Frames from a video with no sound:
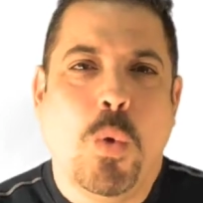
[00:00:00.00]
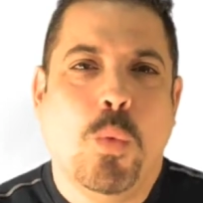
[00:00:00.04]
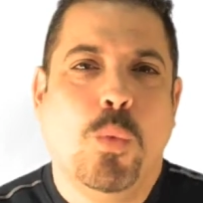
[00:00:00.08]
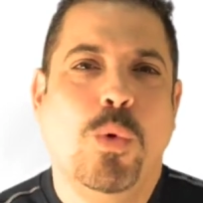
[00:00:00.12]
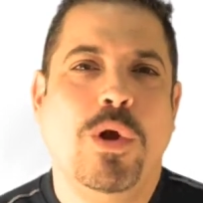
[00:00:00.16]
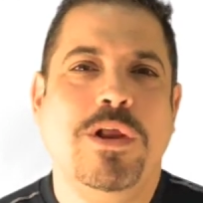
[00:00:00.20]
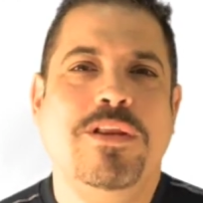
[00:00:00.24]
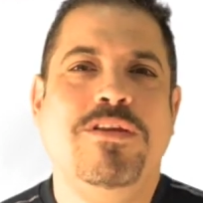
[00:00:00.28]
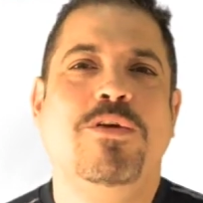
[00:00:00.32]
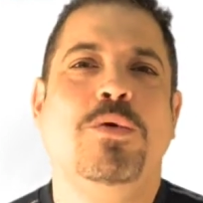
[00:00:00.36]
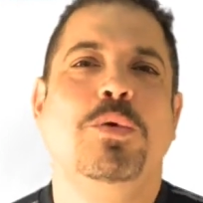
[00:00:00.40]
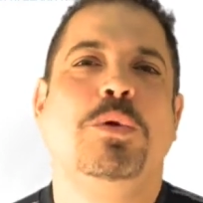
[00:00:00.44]

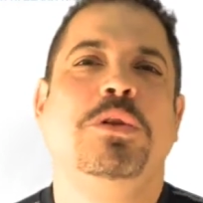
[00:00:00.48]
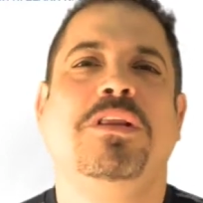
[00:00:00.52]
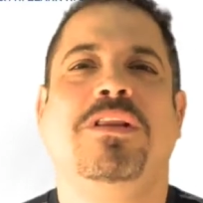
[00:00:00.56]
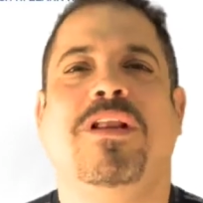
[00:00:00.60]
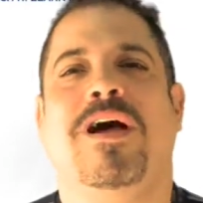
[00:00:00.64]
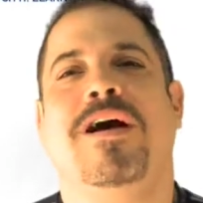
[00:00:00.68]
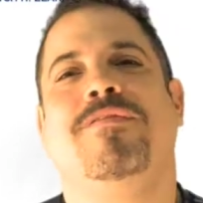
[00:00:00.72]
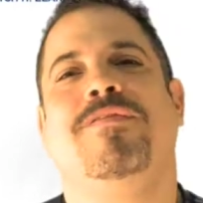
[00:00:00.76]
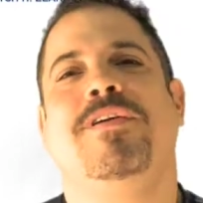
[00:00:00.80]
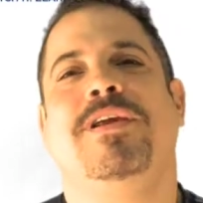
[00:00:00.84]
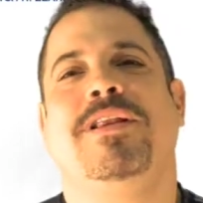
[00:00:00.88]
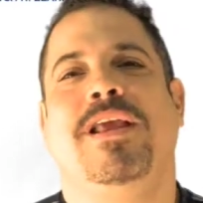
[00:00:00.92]
wouldn't you
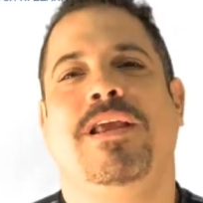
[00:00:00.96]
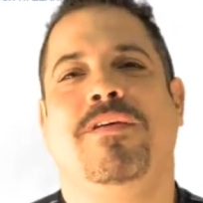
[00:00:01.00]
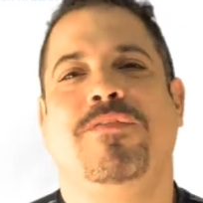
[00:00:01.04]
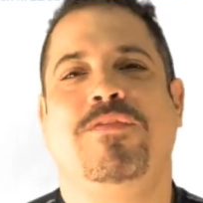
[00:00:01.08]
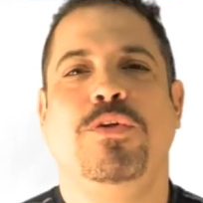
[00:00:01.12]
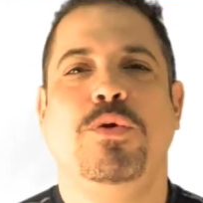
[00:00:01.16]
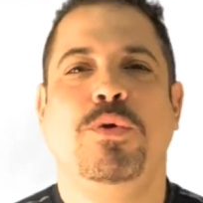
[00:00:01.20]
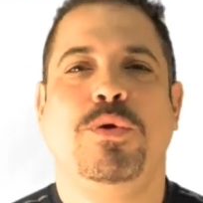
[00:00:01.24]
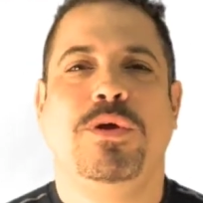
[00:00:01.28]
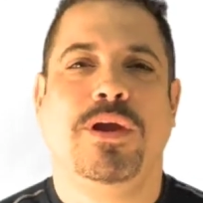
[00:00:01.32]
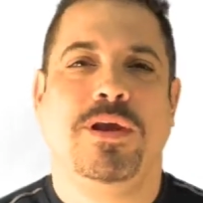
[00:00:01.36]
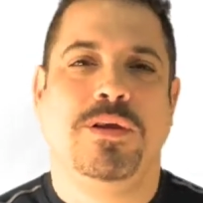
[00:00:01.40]
love it
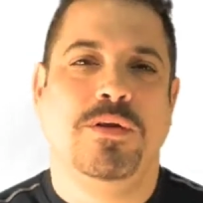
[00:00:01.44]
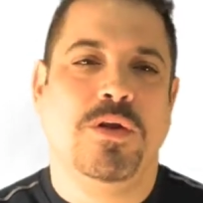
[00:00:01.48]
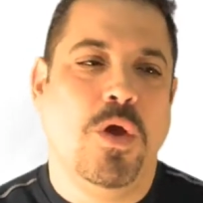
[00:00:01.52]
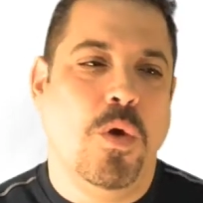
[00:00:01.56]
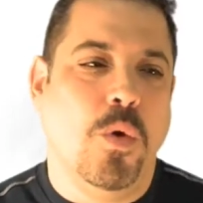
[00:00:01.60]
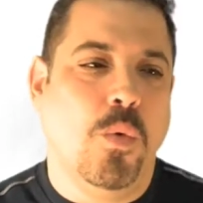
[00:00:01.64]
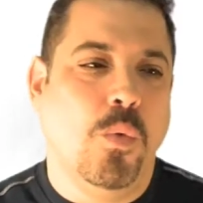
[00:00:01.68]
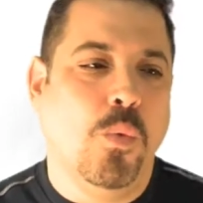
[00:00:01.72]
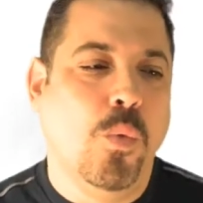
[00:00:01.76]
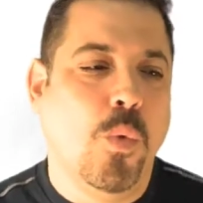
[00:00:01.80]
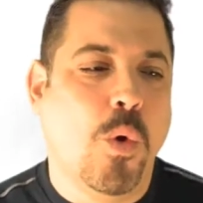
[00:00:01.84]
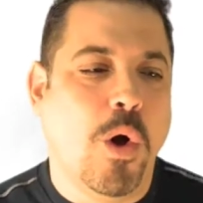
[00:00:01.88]
if you
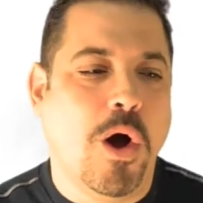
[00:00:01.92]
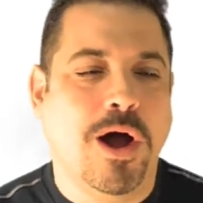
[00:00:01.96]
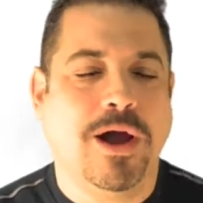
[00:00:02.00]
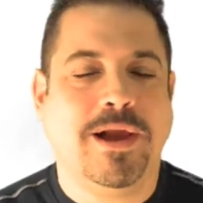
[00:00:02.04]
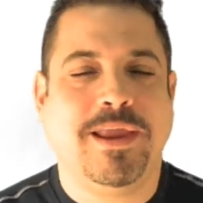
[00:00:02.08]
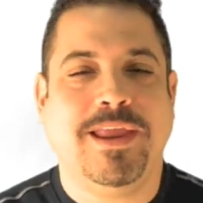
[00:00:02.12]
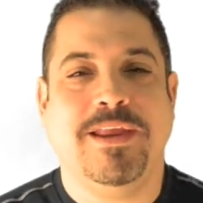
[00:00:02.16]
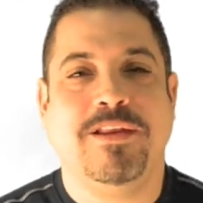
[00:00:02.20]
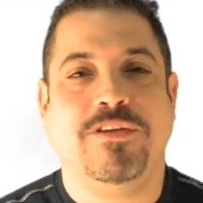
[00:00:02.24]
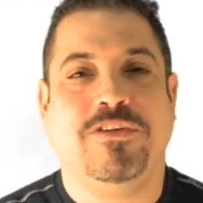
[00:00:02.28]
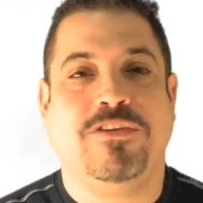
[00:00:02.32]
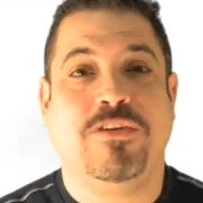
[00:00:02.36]
could
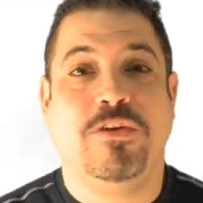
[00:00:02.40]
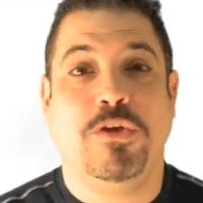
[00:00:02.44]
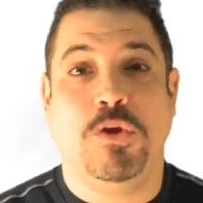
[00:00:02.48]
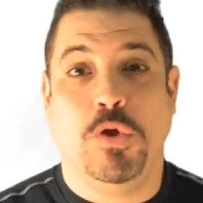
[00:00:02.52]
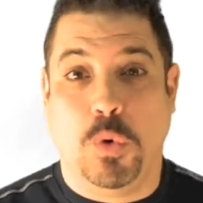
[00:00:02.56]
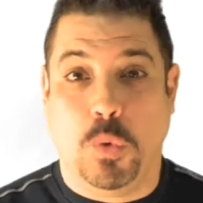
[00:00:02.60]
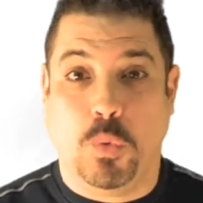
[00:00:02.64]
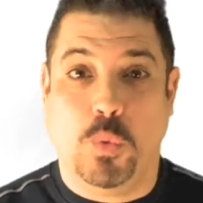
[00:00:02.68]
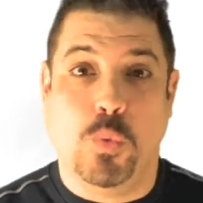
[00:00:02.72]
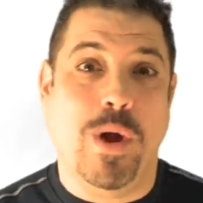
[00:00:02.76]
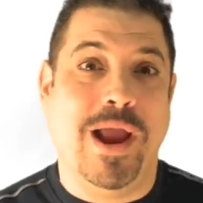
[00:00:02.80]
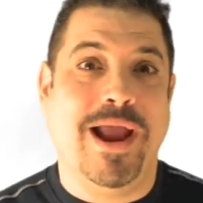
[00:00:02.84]
walk into
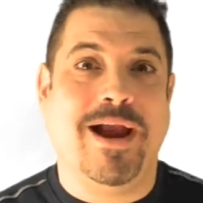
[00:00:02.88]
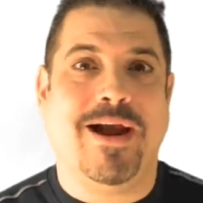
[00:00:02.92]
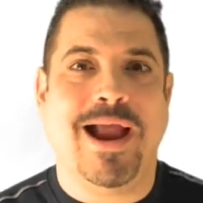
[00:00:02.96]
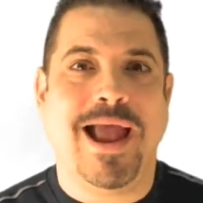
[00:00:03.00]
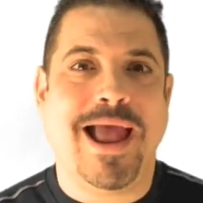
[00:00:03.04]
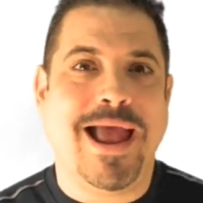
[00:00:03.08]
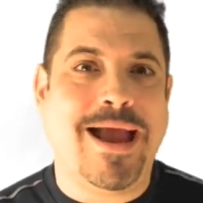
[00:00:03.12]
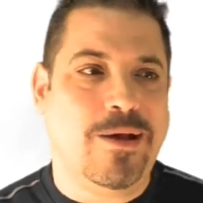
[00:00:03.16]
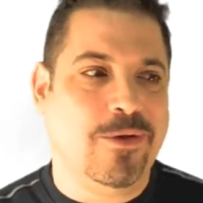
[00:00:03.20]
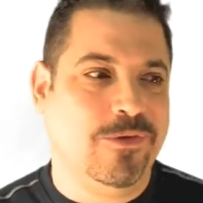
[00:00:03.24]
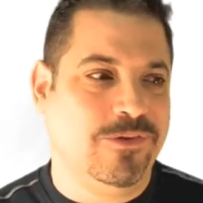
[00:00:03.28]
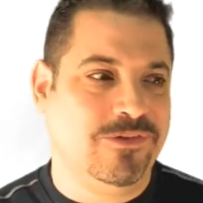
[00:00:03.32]
your
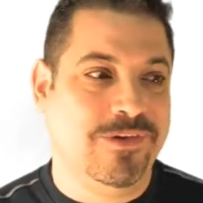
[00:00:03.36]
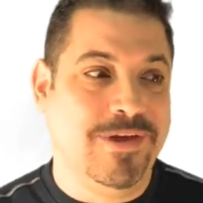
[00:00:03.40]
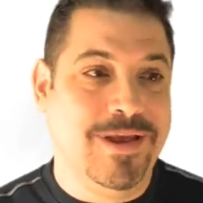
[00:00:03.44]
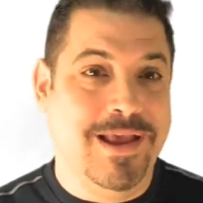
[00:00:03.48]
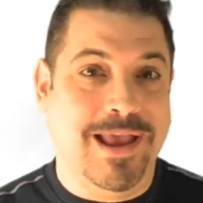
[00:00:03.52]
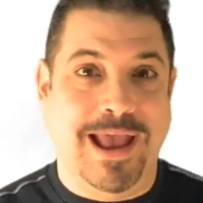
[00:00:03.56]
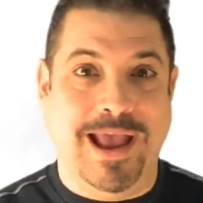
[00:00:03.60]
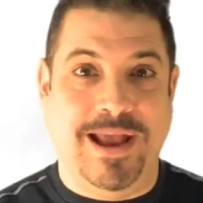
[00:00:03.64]
warehouse